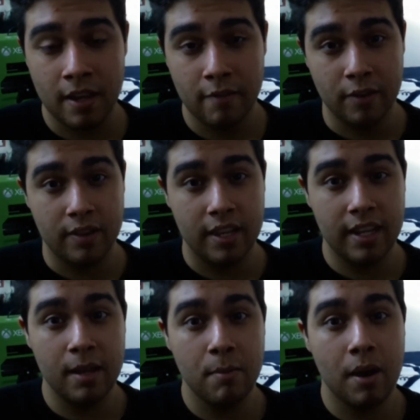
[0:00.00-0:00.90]
If you're
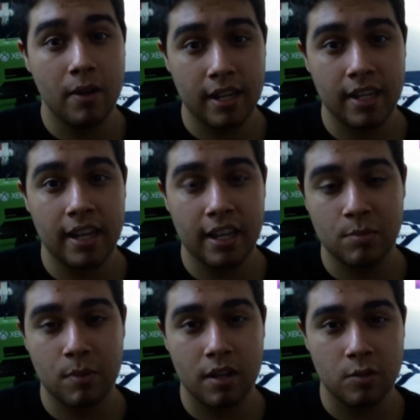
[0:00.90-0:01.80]
thinking about getting an
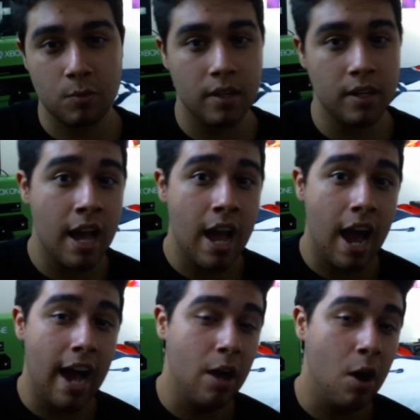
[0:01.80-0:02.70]
Xbox One,
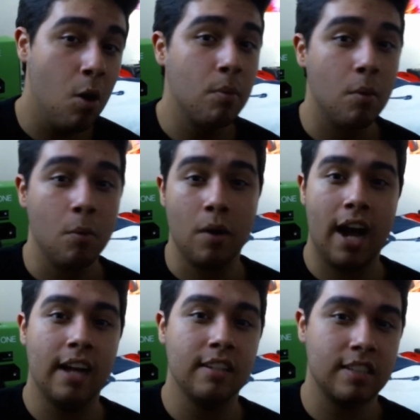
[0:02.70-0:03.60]
I hope what
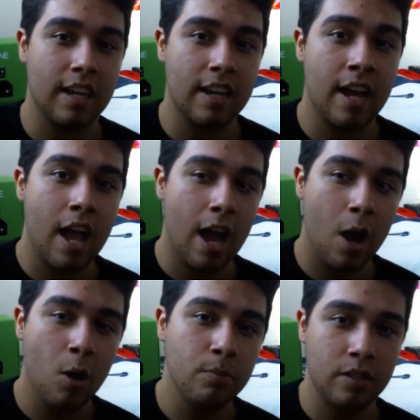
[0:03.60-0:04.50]
I said
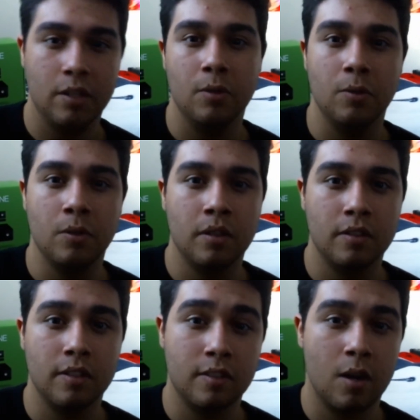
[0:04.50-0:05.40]
helped you
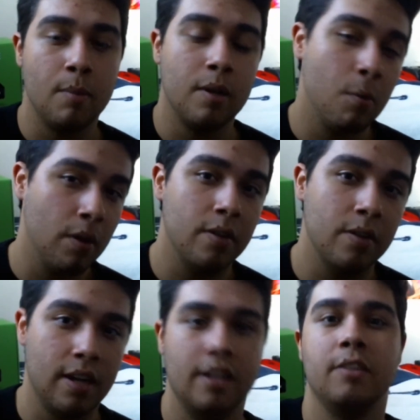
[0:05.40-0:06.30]
determine whether or
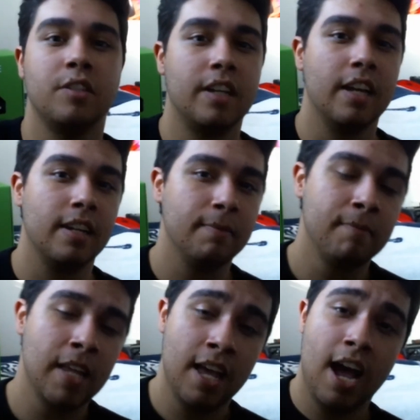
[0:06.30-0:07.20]
not you should get it.
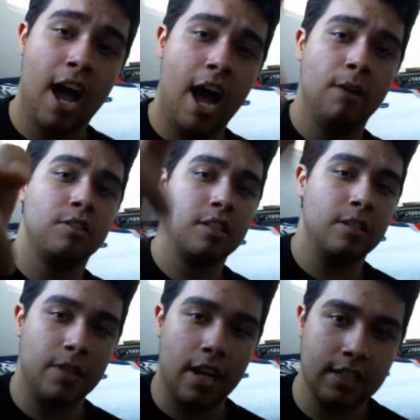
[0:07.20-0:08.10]
I will see
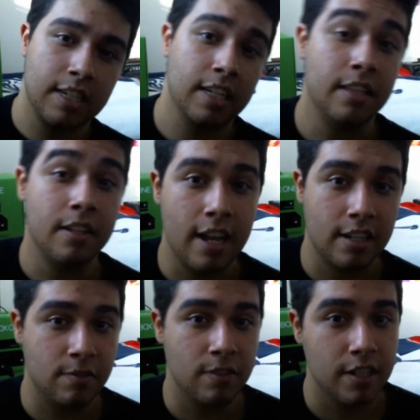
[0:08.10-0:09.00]
you guys in the
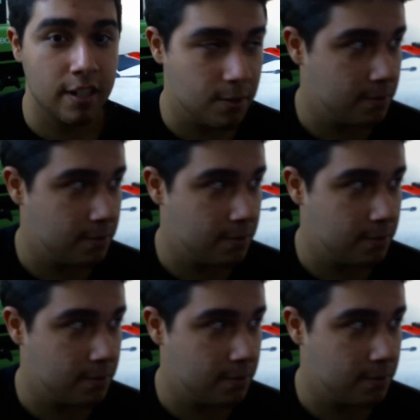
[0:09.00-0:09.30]
next video.